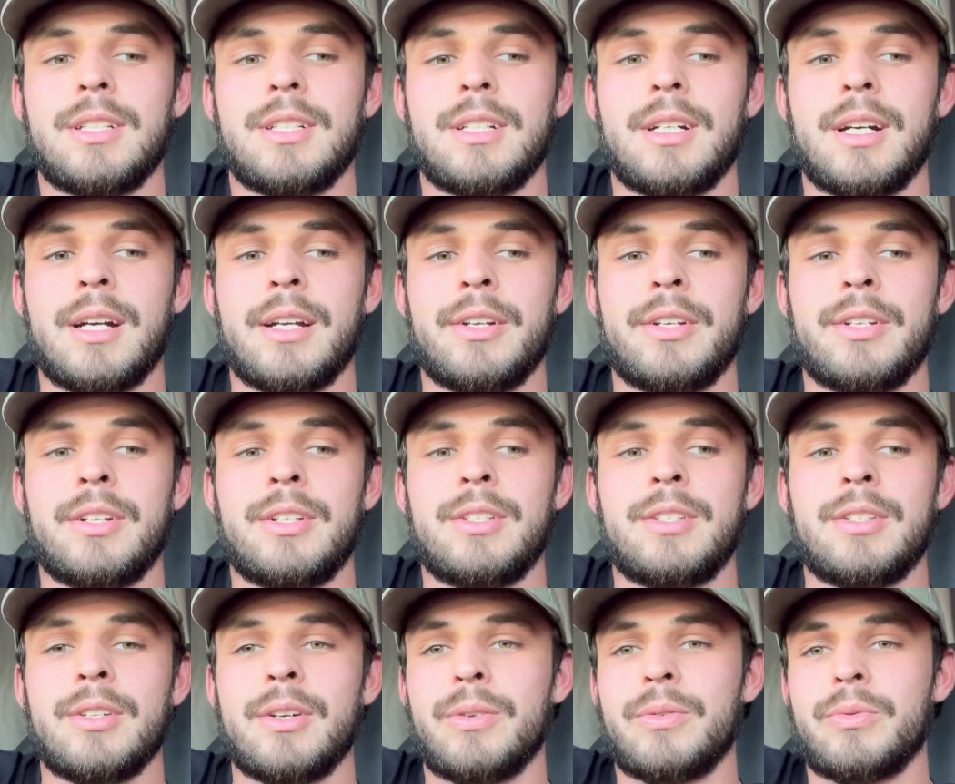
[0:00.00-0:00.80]
I
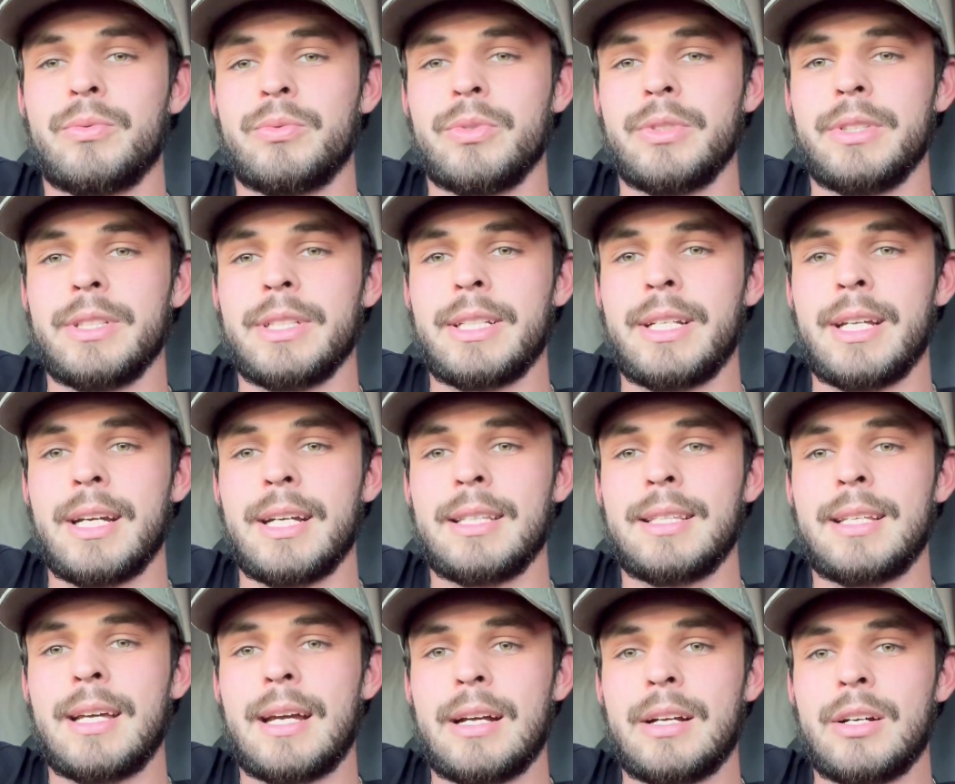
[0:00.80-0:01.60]
don't really
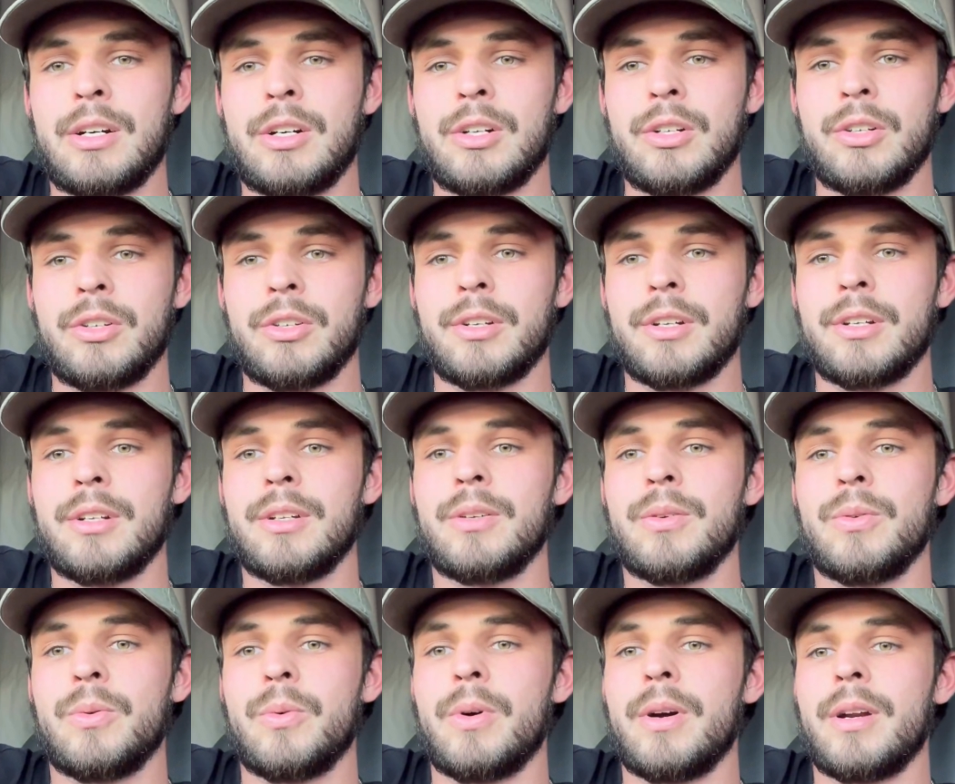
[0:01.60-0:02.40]
get that
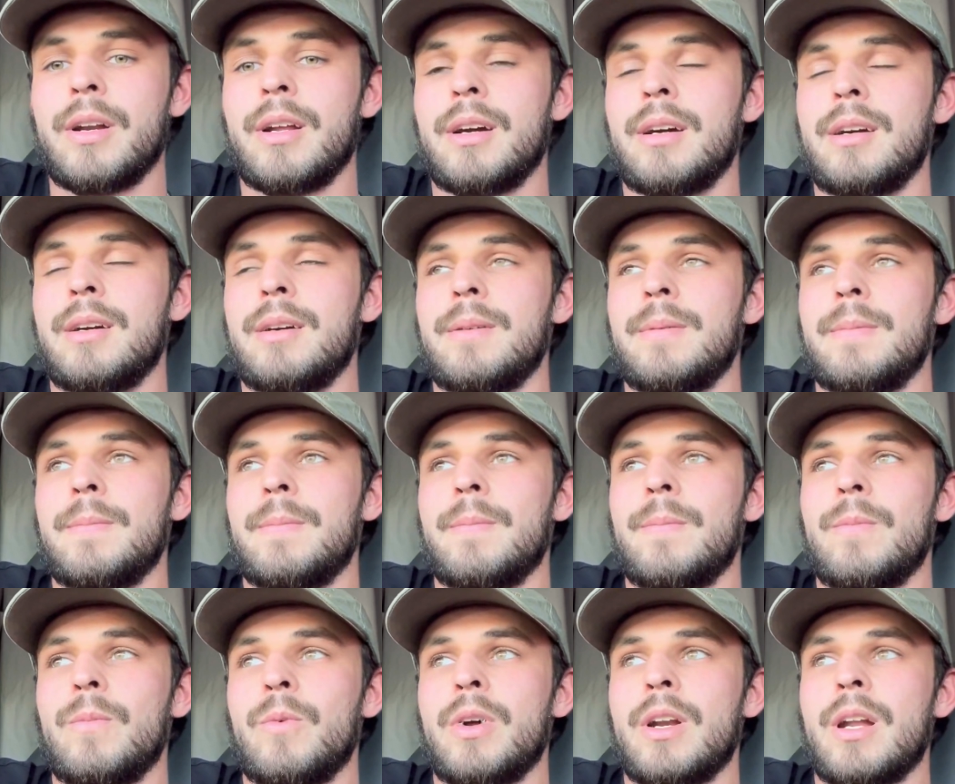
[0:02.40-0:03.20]
hungry when
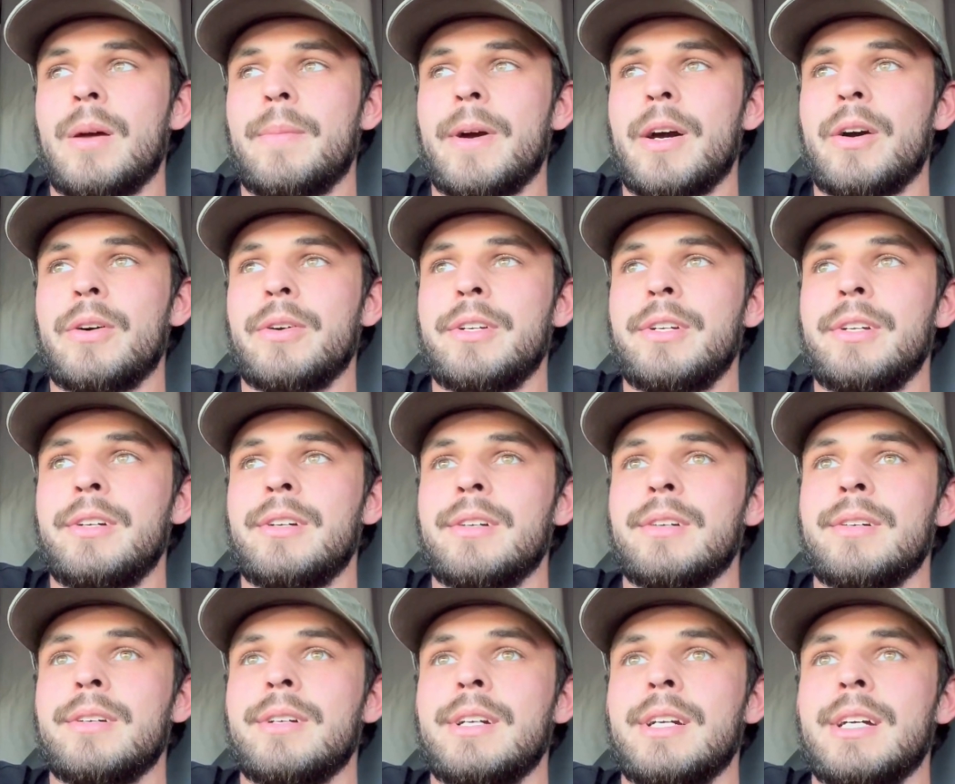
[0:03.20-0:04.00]
I'm out
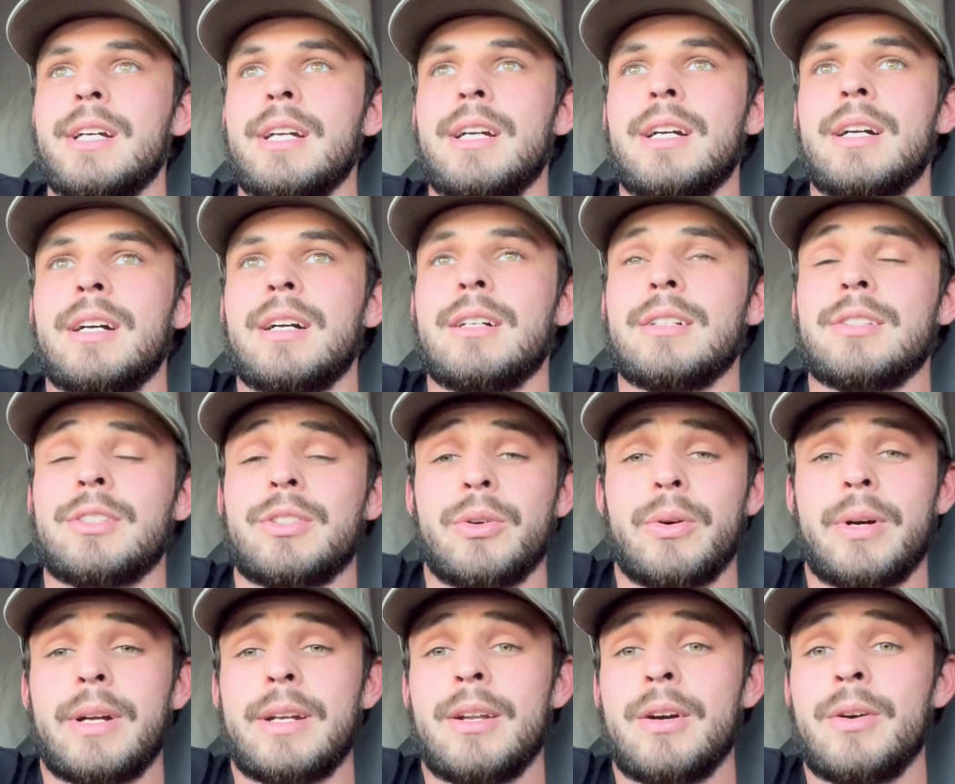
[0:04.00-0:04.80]
here,
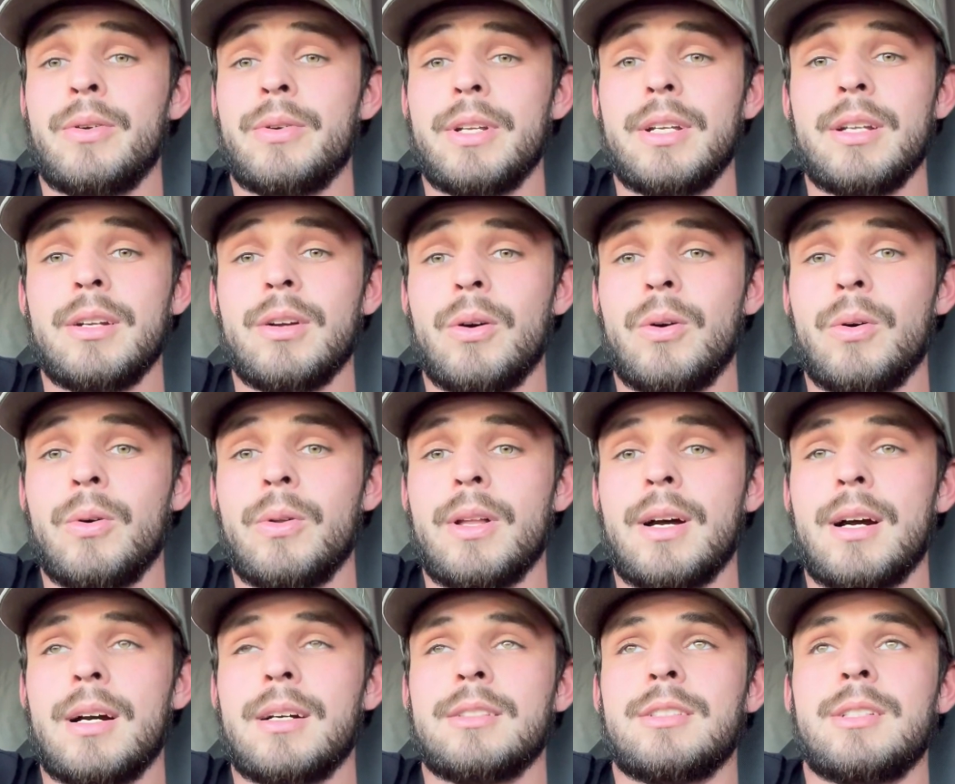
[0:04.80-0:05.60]
so I don't eat a whole
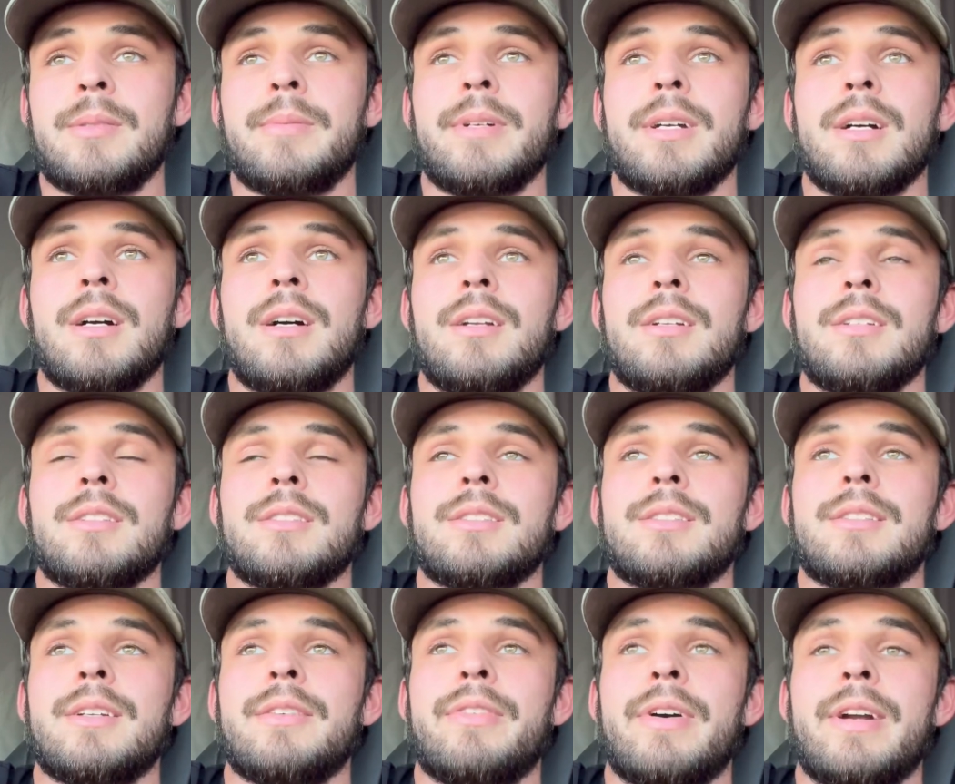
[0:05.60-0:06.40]
lot, to be
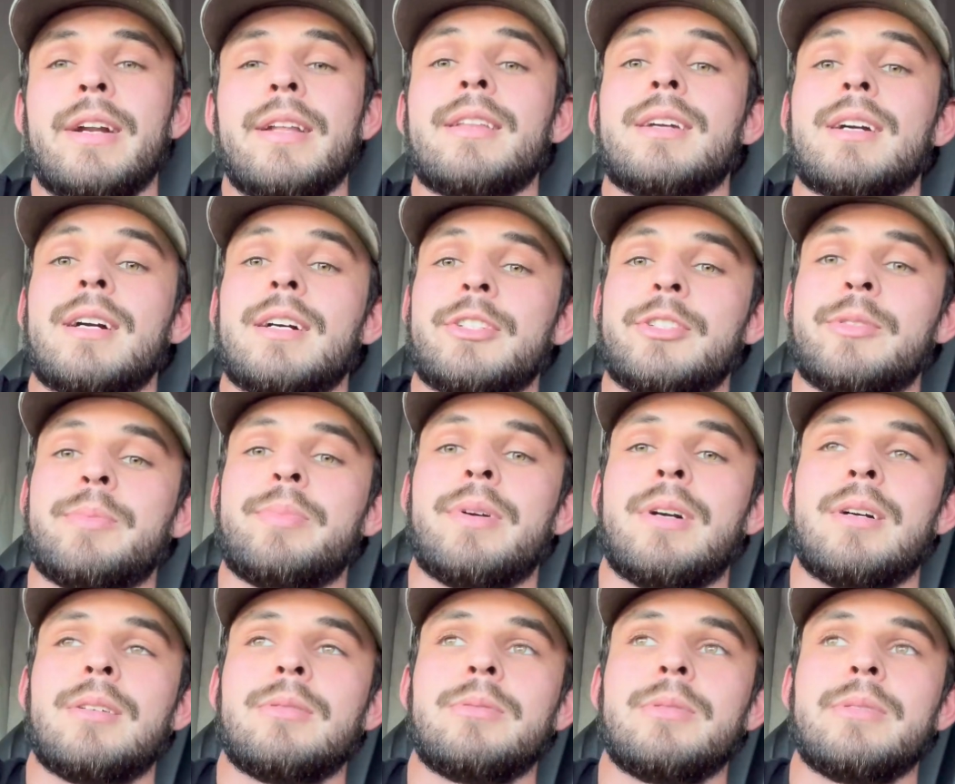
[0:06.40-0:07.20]
honest. If anything, I should
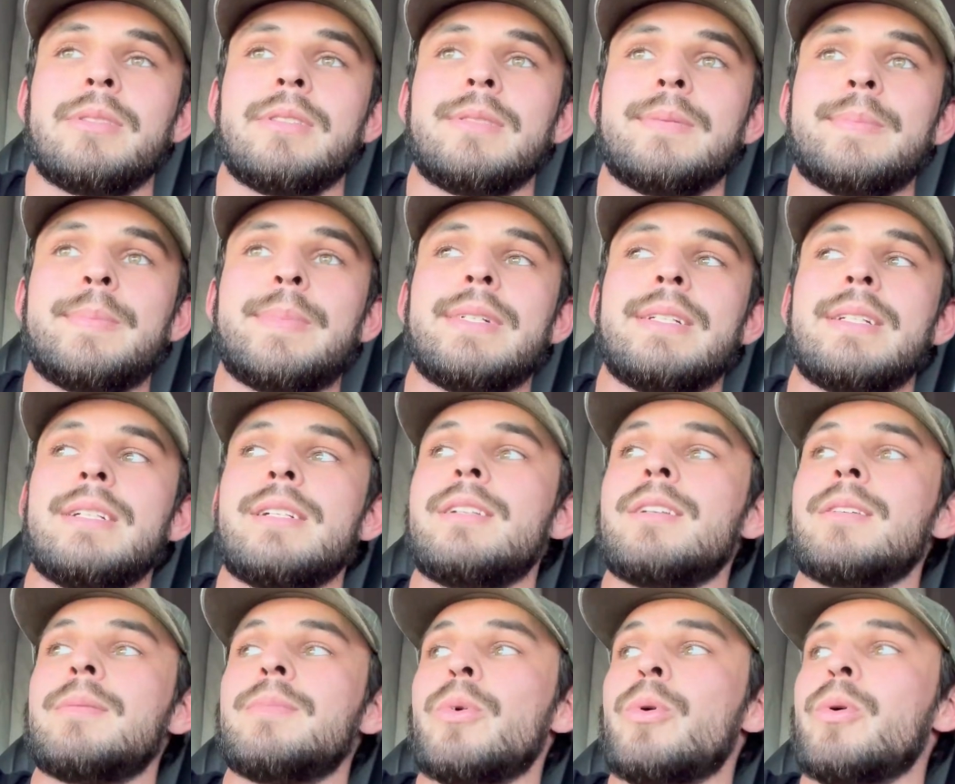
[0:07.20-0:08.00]
probably be
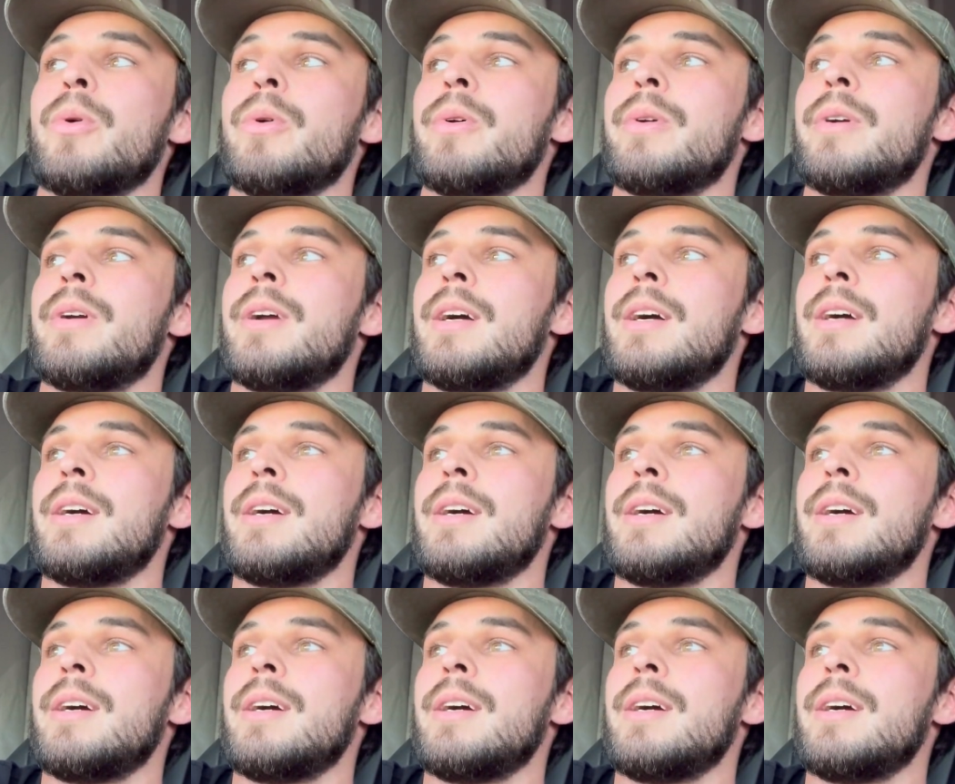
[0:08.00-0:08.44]
eating more.